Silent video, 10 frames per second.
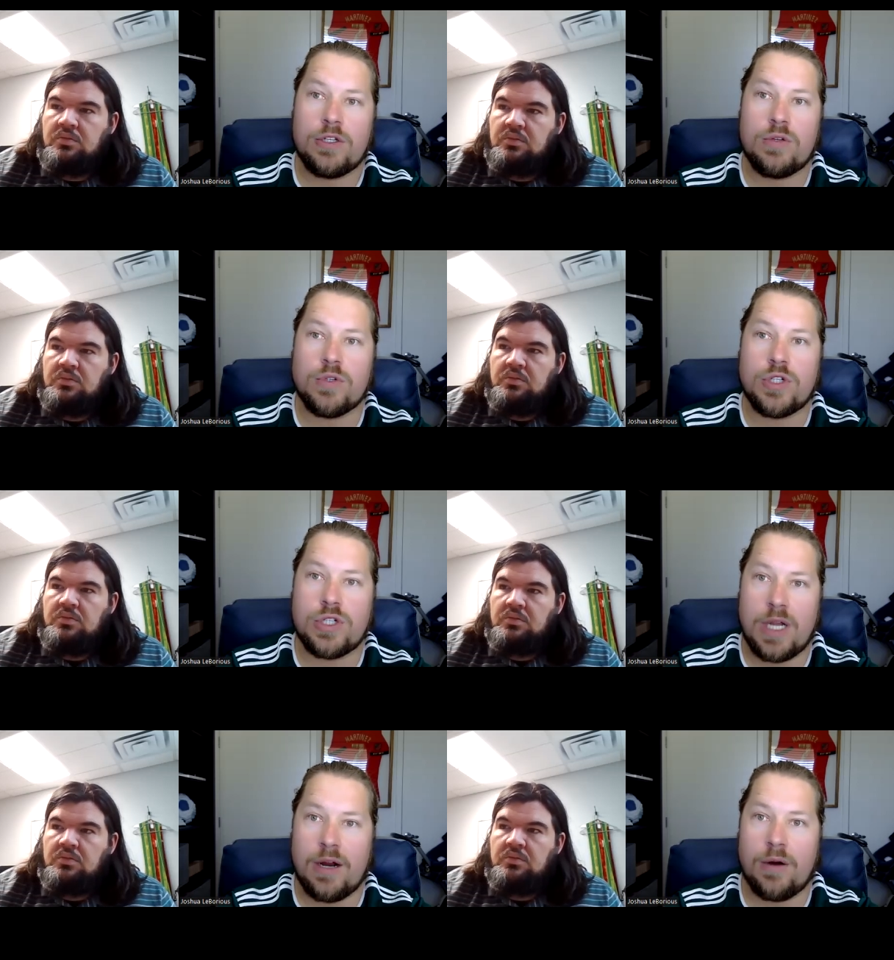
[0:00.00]
Speaker 1: to
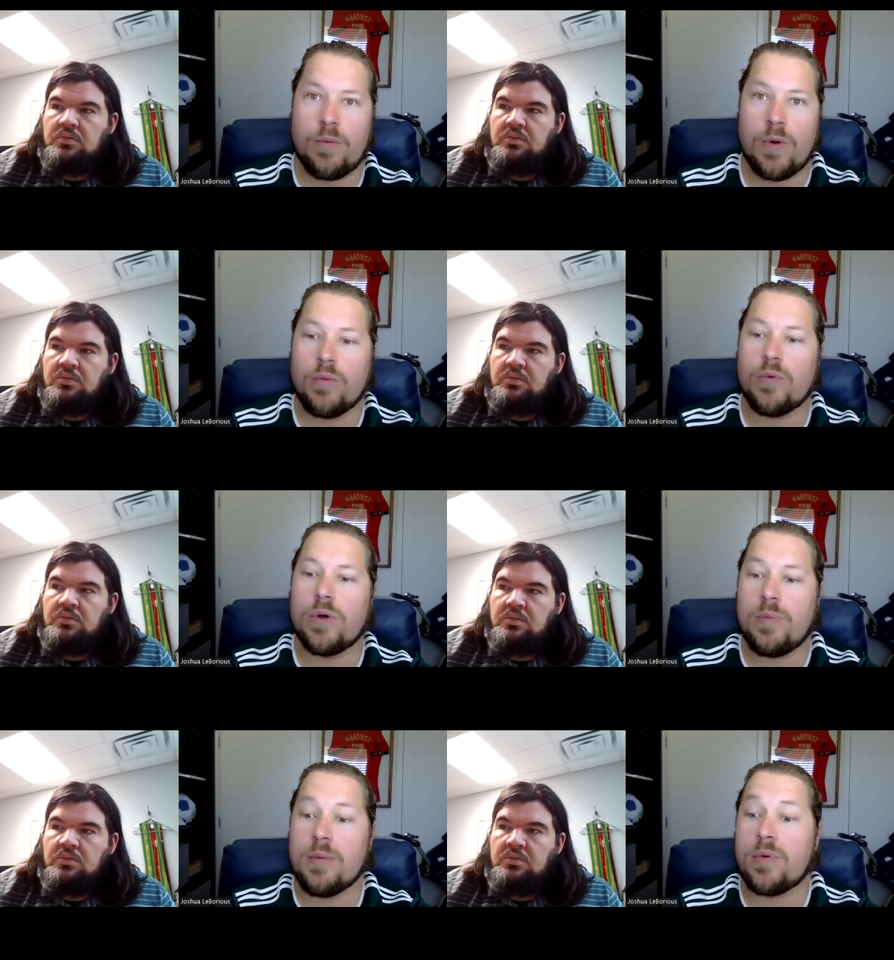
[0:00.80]
share what
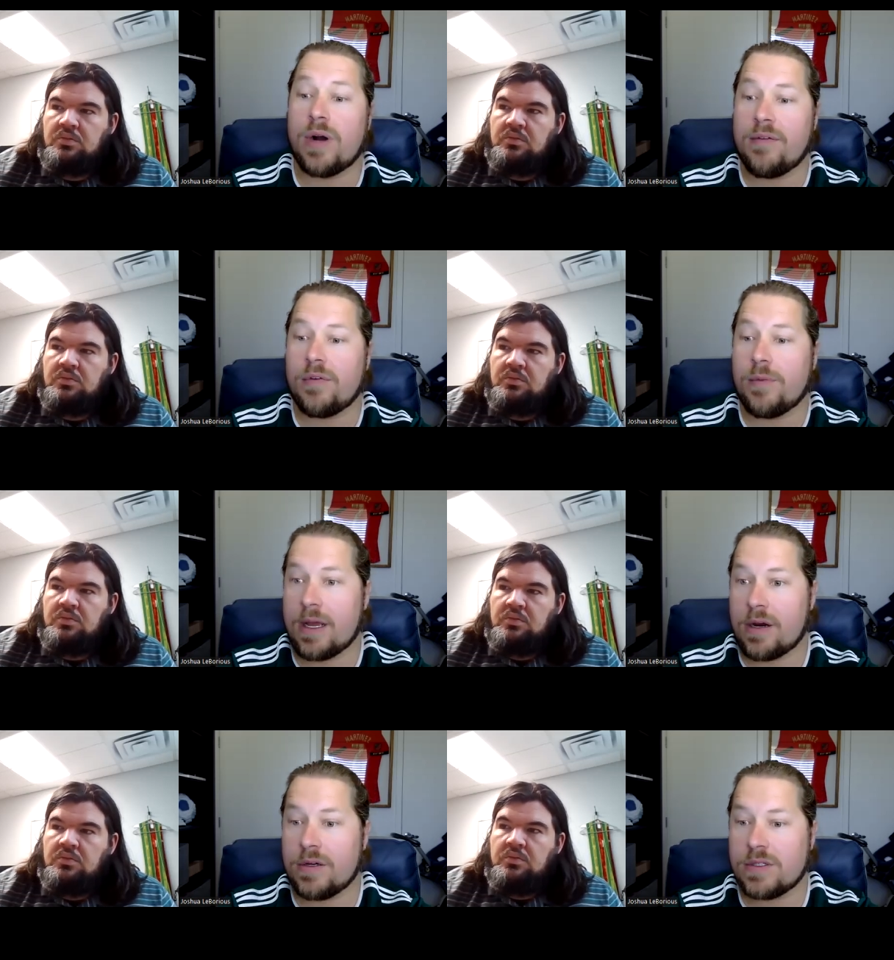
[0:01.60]
would be private
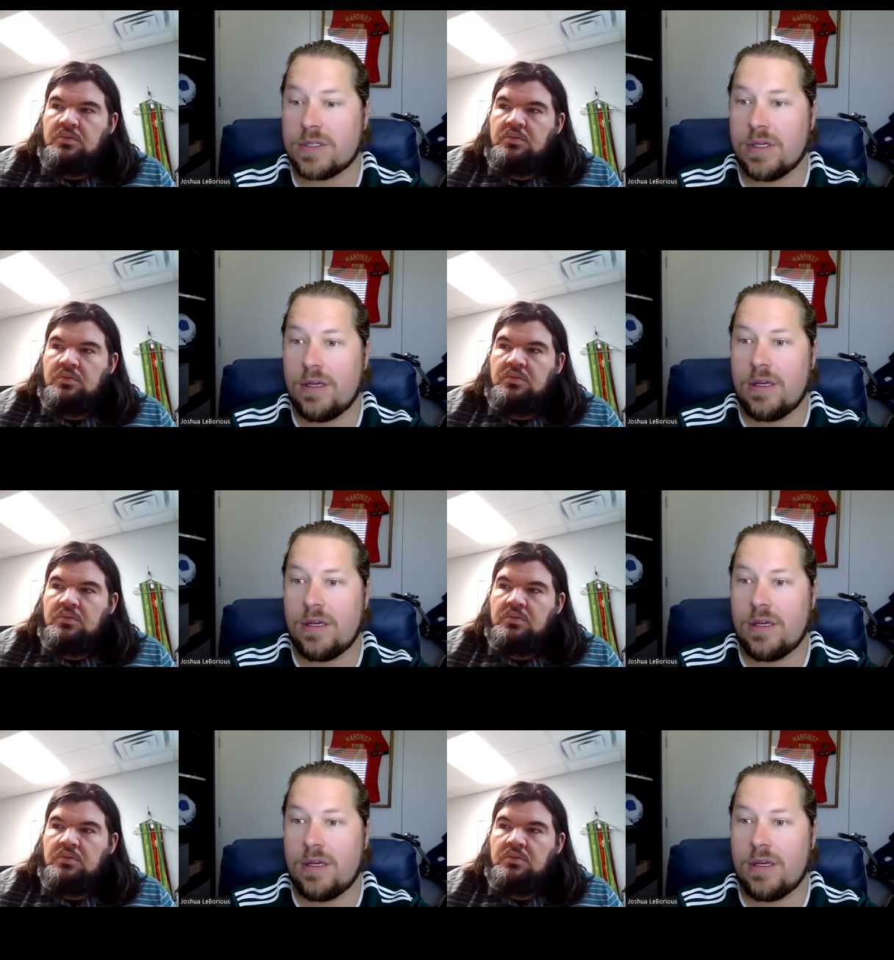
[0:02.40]
records.